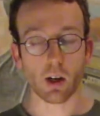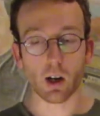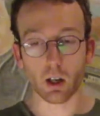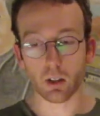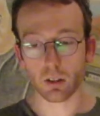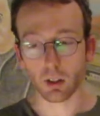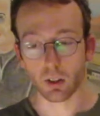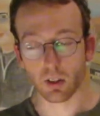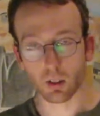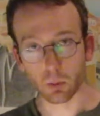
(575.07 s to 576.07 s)
And I
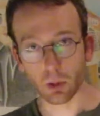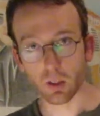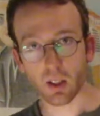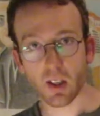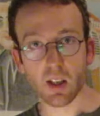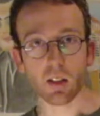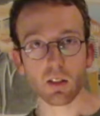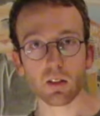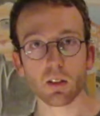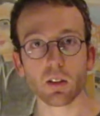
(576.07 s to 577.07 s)
can take the word
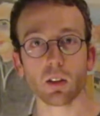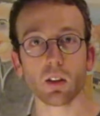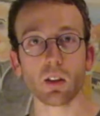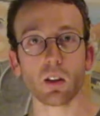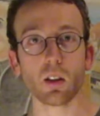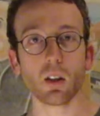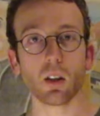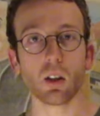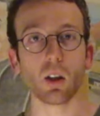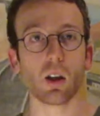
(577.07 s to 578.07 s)
it
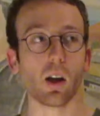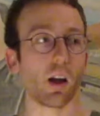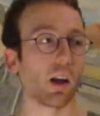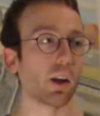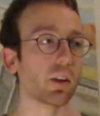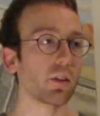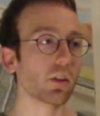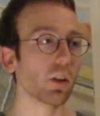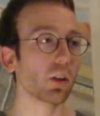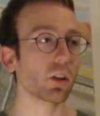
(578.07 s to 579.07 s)
and
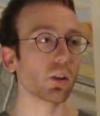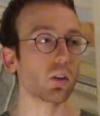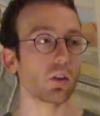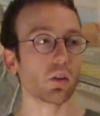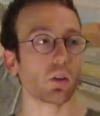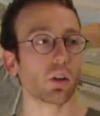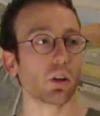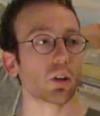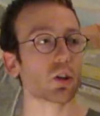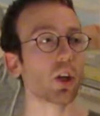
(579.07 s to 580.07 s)
I can
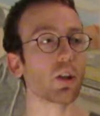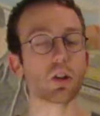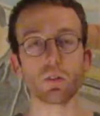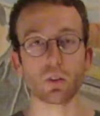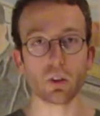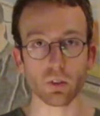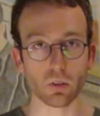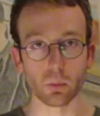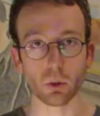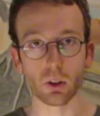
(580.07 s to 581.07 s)
change it for a
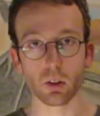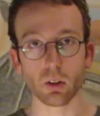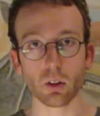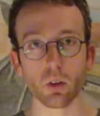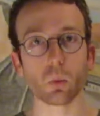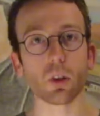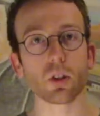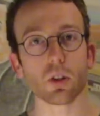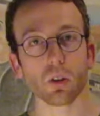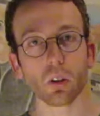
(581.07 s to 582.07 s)
different word,
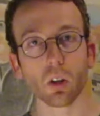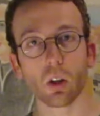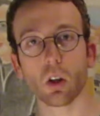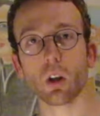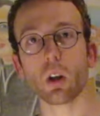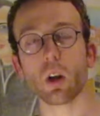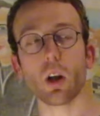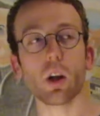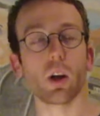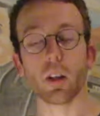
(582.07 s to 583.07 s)
which
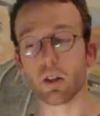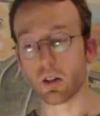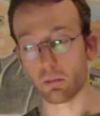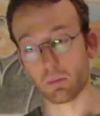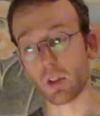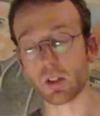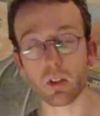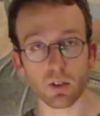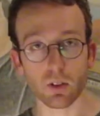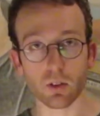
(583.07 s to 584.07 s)
in this
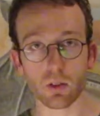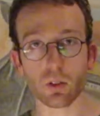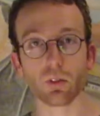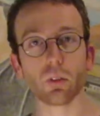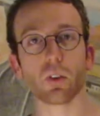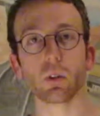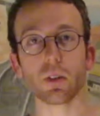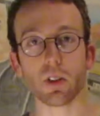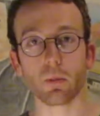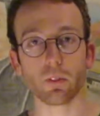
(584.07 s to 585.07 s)
instance can fulfill the
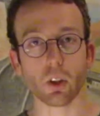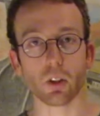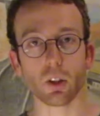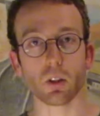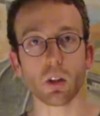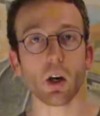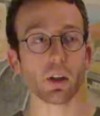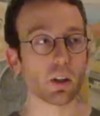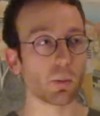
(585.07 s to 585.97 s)
same function, i.e.